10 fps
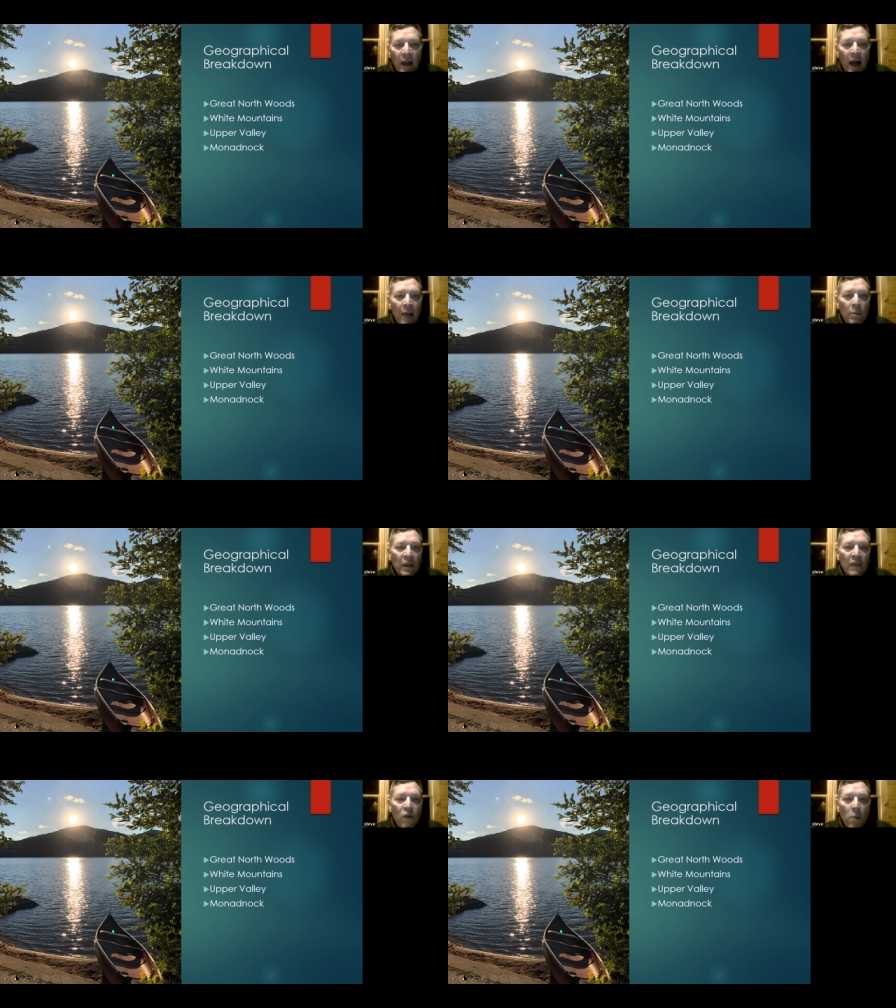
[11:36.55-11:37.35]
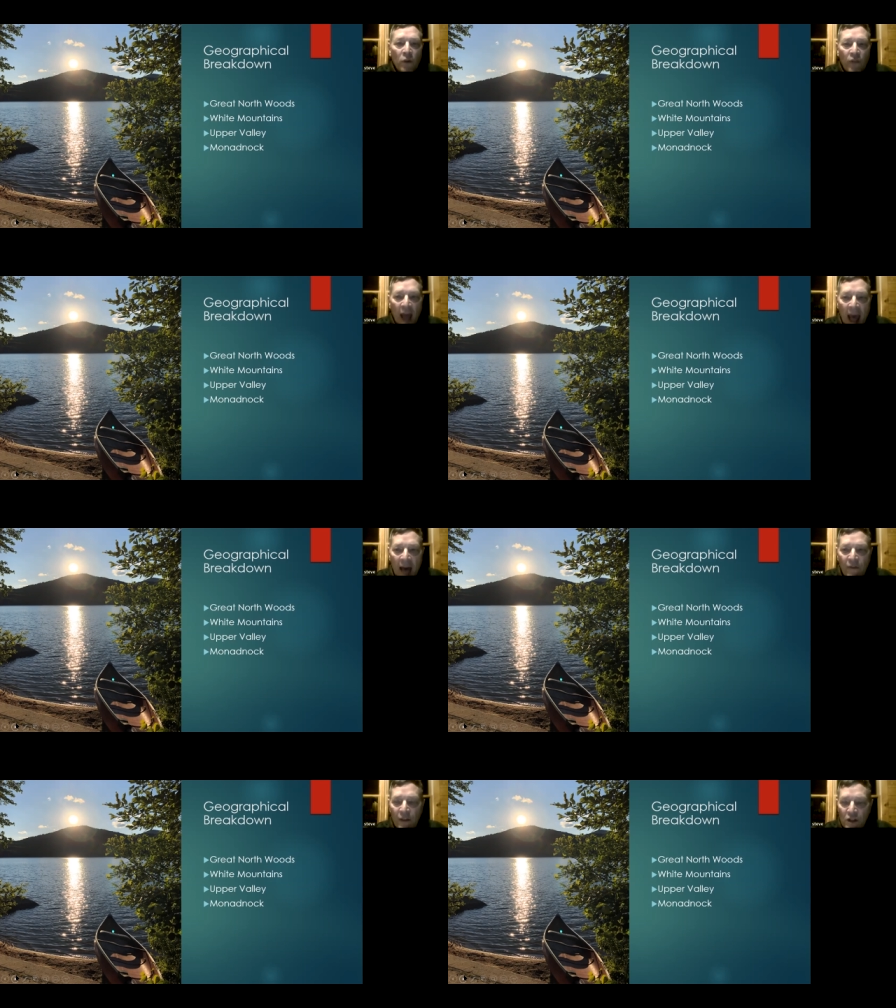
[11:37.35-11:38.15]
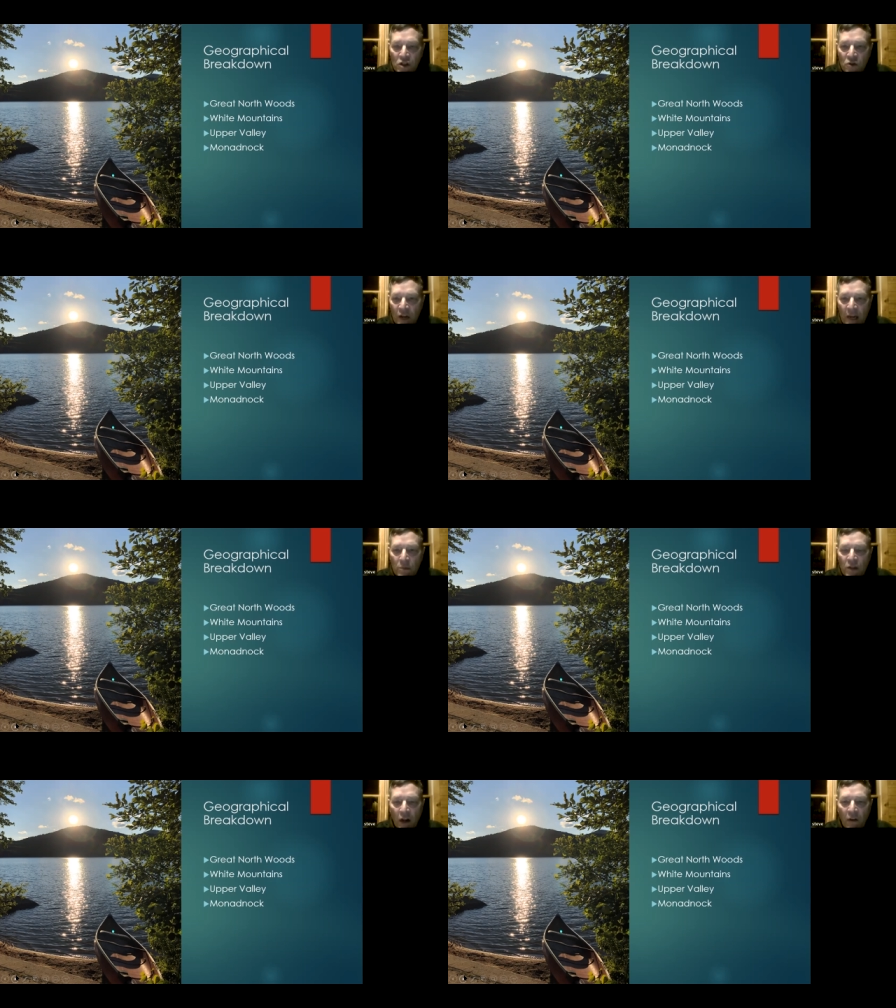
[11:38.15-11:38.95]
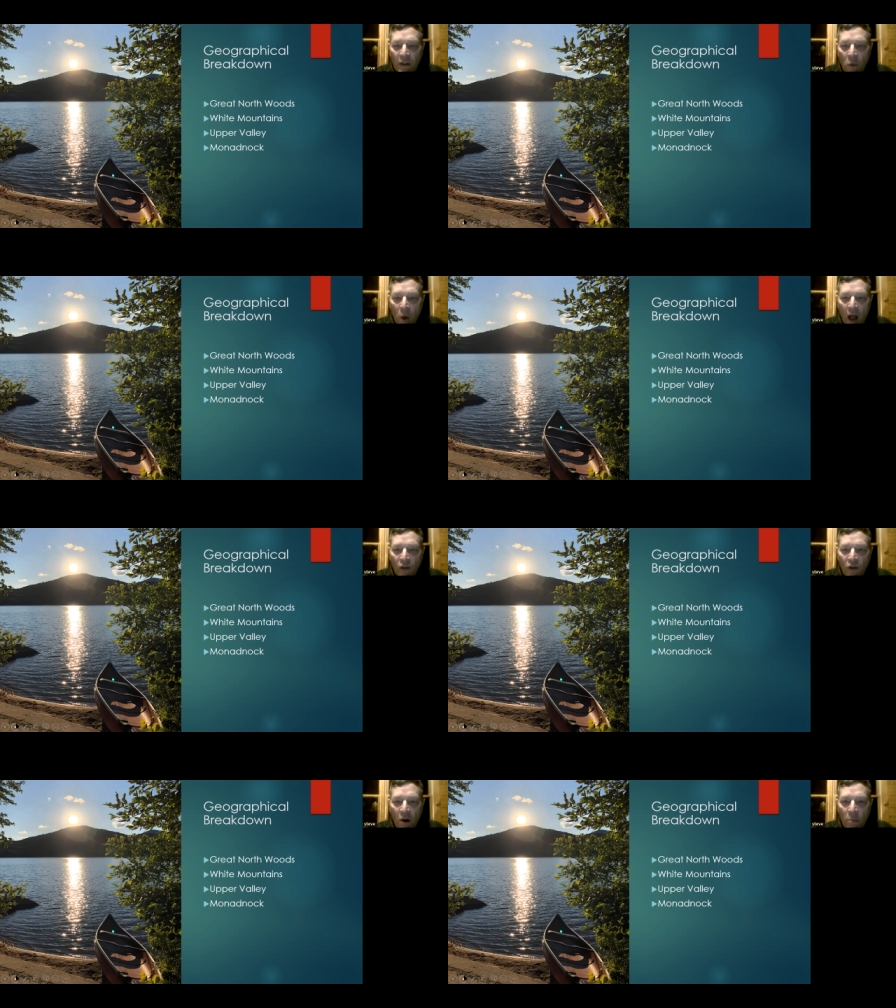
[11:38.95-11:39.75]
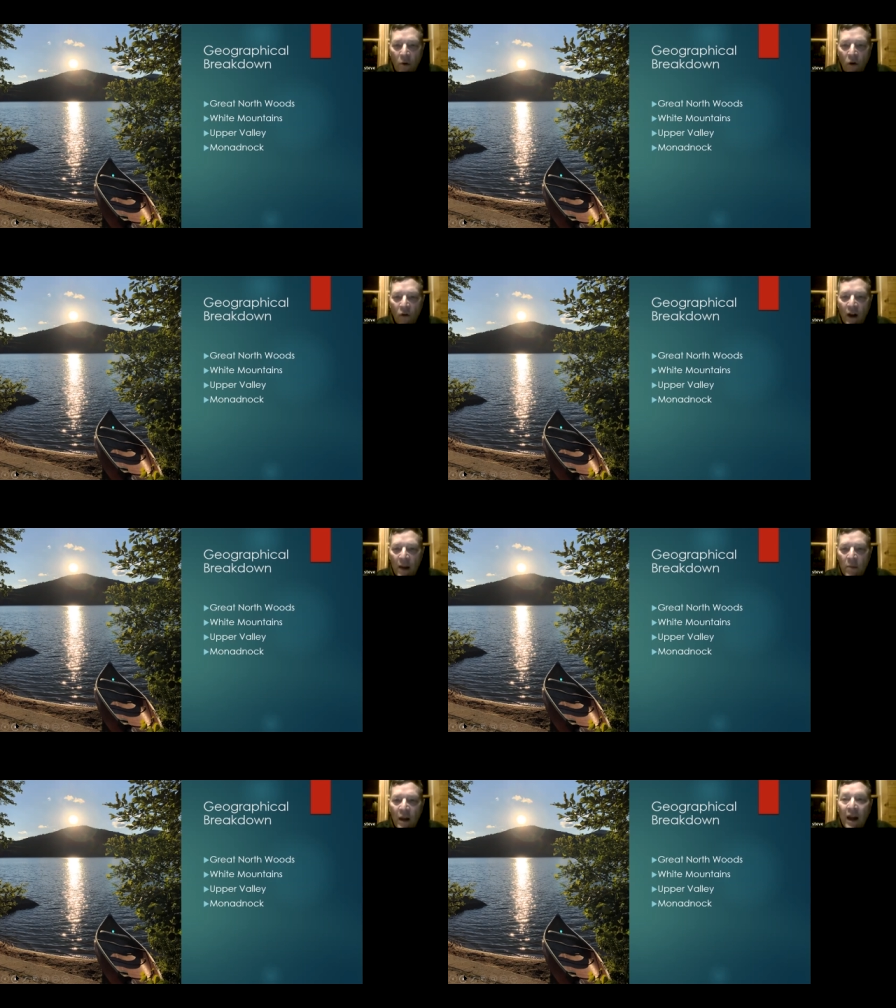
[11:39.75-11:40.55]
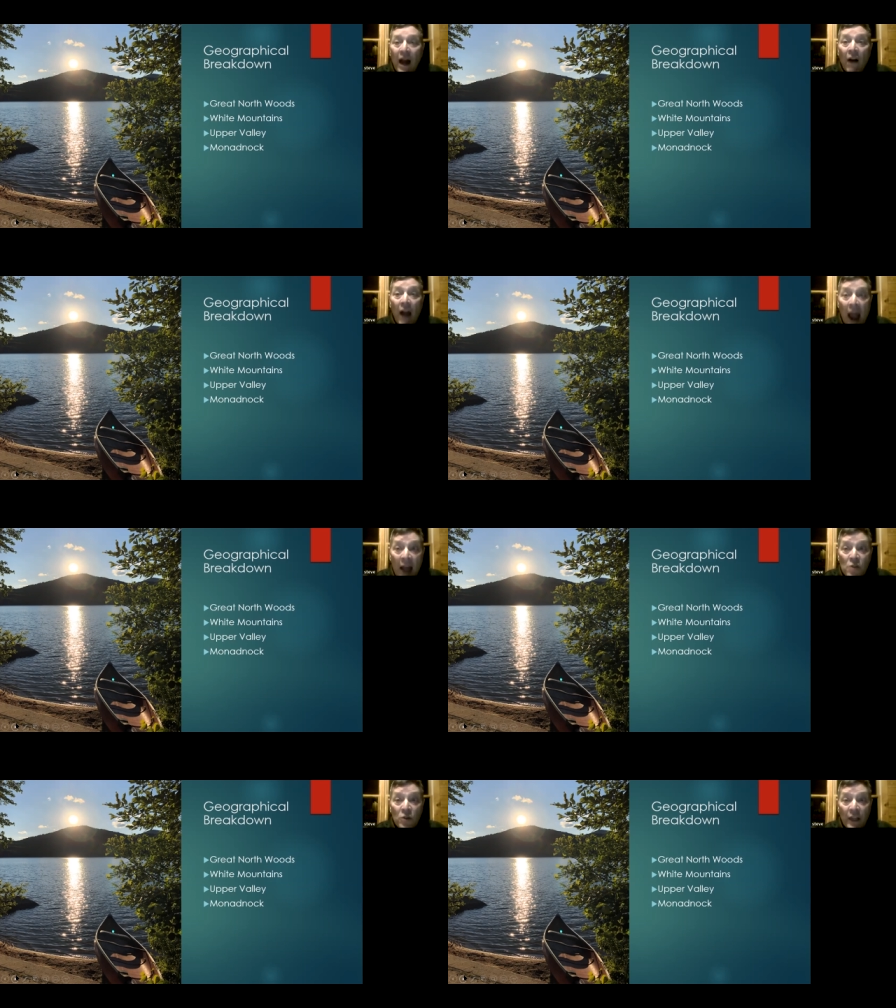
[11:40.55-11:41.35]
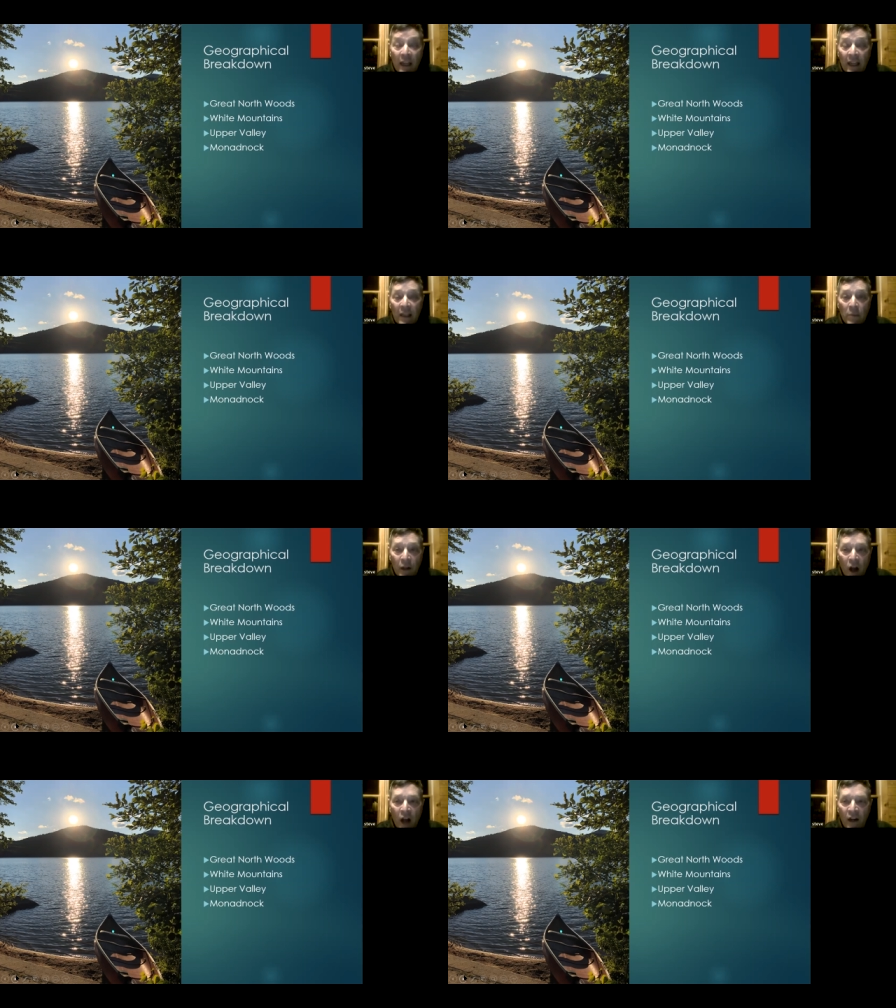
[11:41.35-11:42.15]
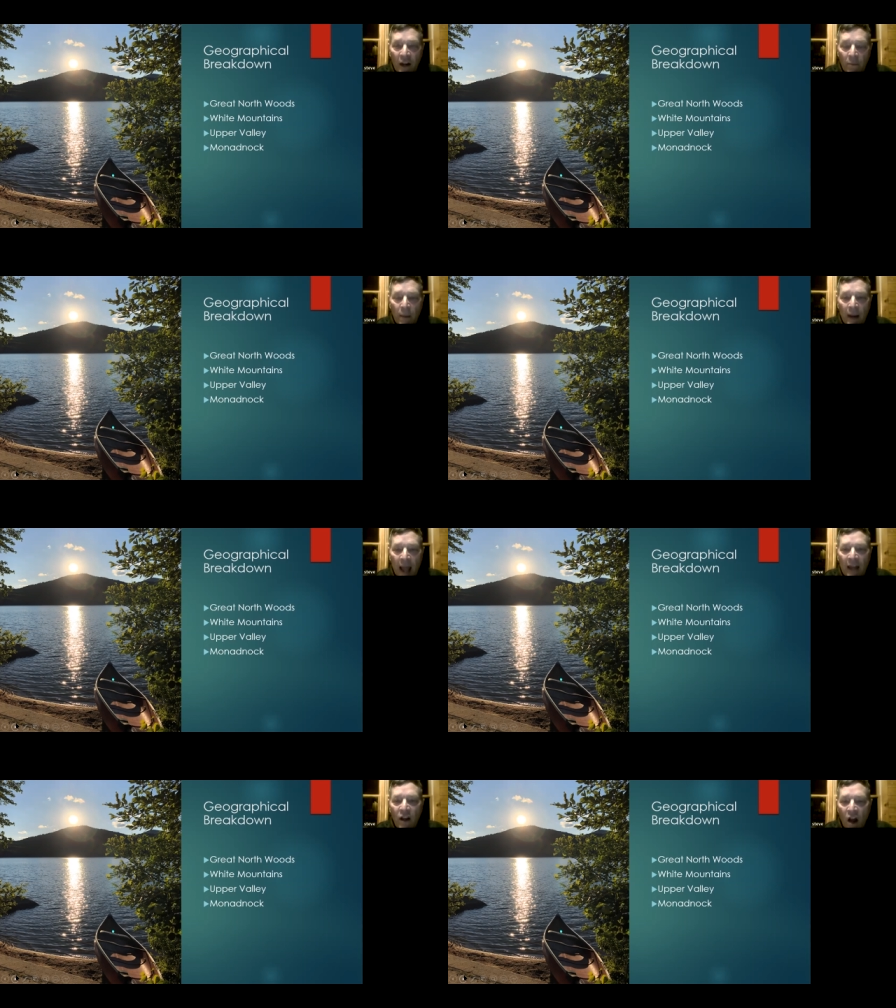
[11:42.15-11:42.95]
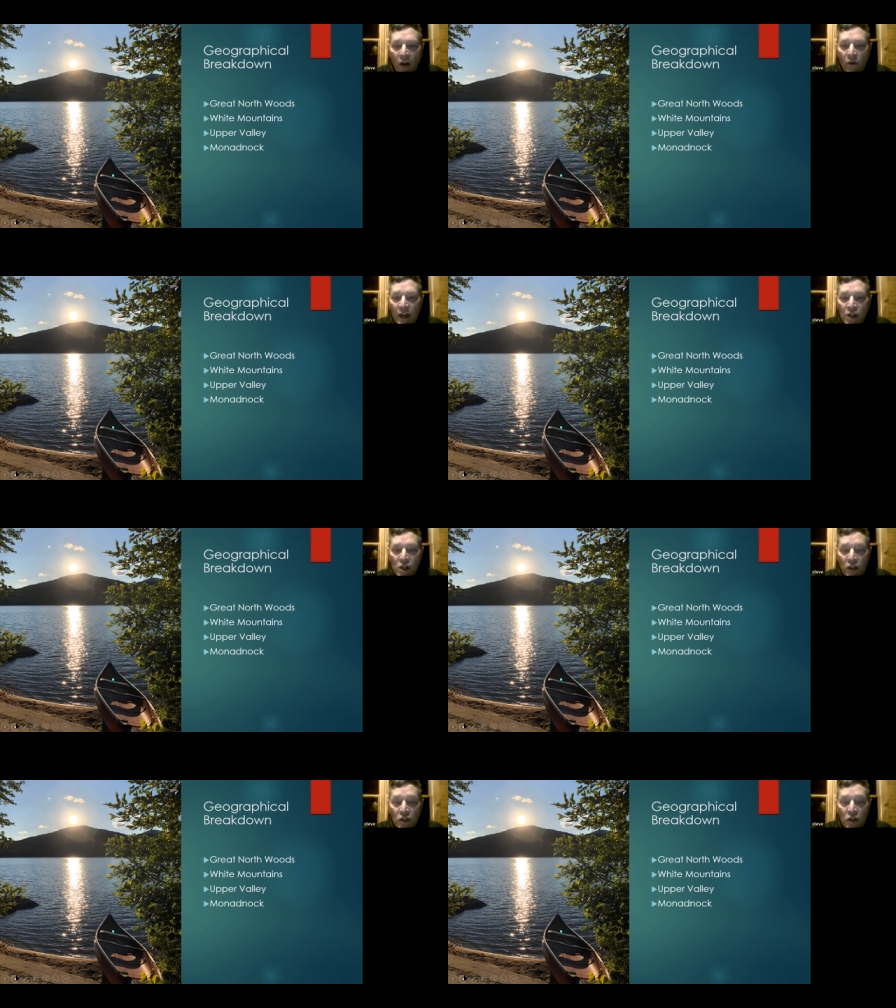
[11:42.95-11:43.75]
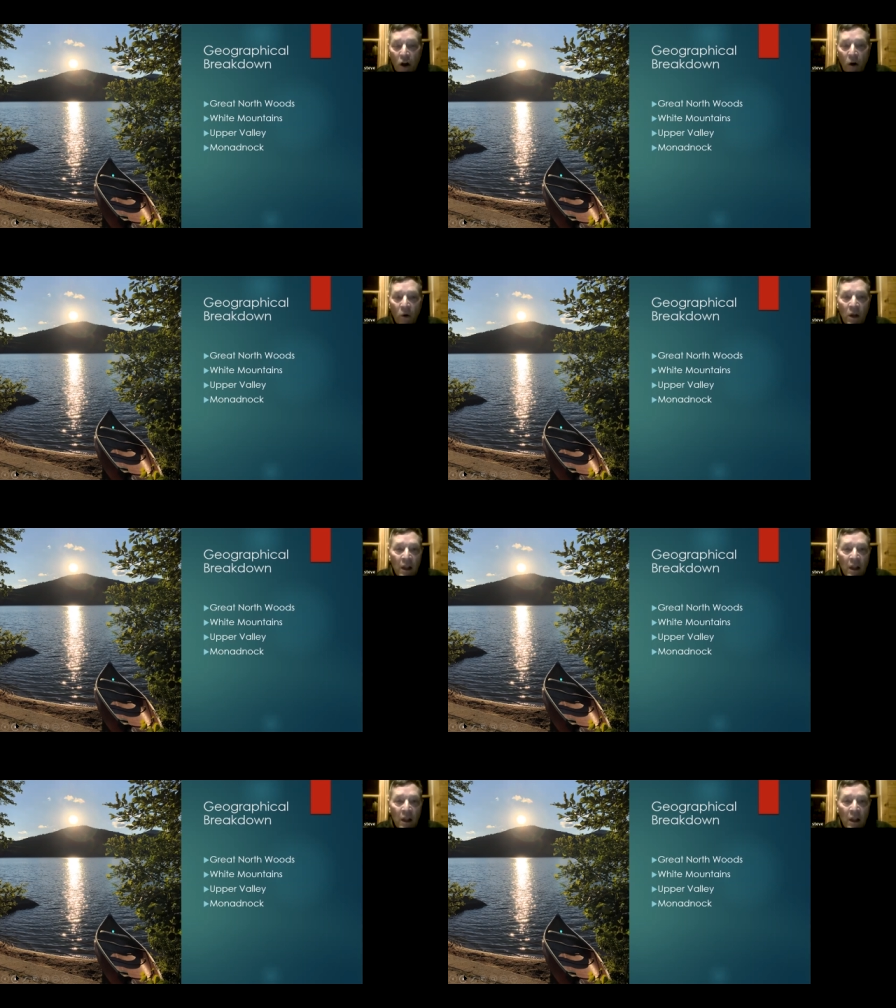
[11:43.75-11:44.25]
i believe almost half of the streams that are in the wild trout program are actually in the Monad monadnock region so